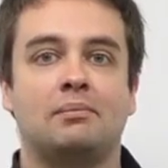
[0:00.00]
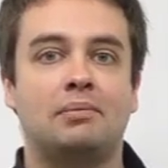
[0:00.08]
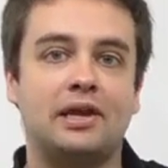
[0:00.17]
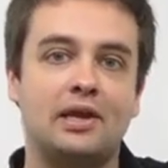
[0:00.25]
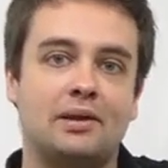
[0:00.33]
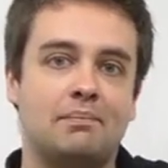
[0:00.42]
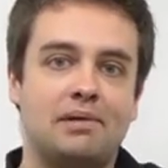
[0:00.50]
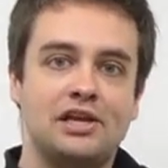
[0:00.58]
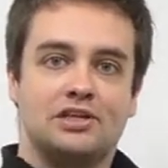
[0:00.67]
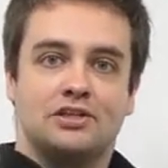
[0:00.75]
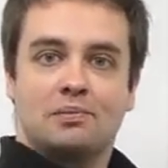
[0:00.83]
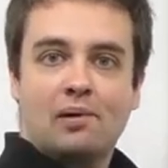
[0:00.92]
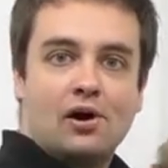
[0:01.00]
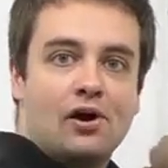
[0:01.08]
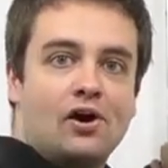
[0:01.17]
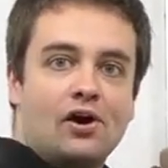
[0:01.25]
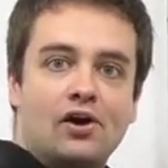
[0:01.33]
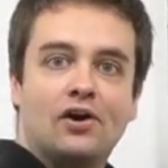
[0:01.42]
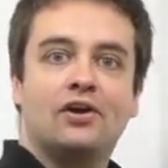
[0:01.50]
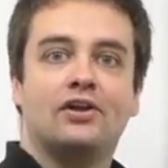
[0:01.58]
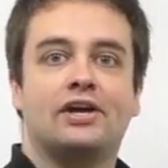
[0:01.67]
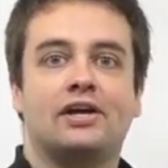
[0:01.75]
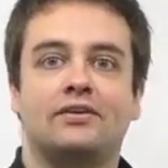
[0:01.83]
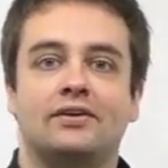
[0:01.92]
playing baseball
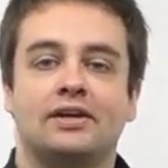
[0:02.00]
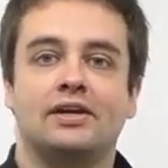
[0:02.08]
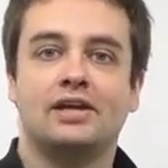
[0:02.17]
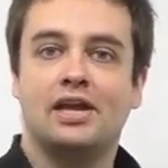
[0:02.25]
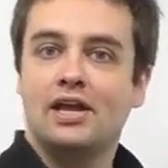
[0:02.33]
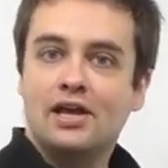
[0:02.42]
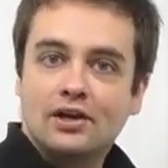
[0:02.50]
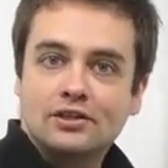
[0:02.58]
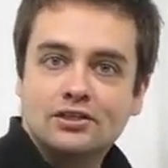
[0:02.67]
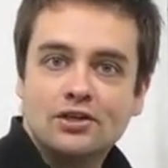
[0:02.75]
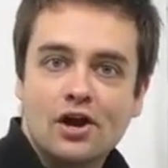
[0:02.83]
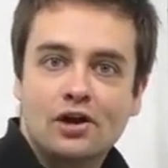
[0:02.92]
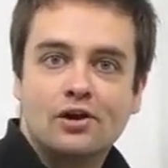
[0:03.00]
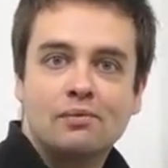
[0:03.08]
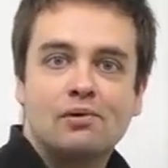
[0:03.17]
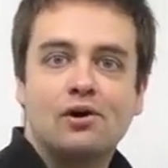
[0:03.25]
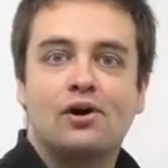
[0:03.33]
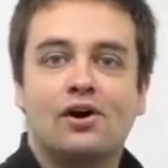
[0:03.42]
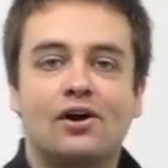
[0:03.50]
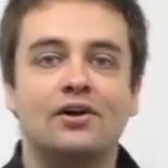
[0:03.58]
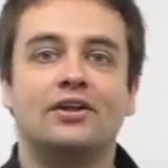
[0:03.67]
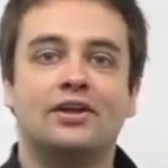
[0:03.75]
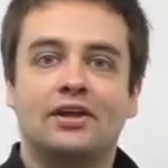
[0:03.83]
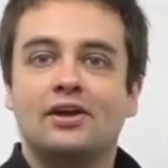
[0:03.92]
and kicking a soccer
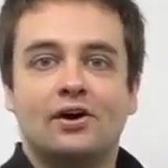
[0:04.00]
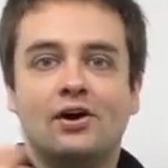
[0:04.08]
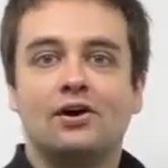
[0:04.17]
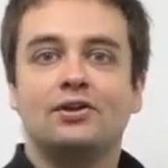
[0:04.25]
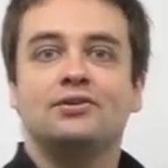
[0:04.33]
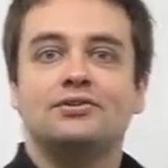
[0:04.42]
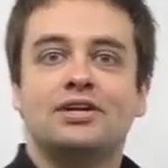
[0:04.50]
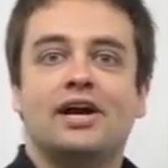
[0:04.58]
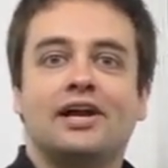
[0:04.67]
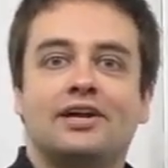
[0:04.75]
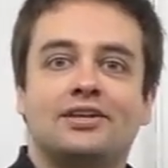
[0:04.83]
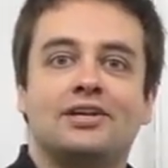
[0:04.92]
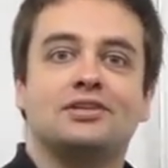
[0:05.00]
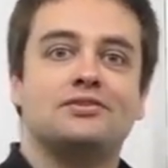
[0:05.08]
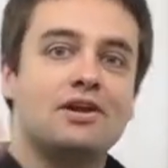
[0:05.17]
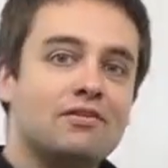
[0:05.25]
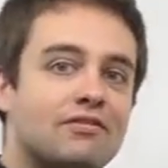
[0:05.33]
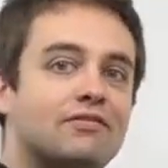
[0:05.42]
ball, all those kind of things, right?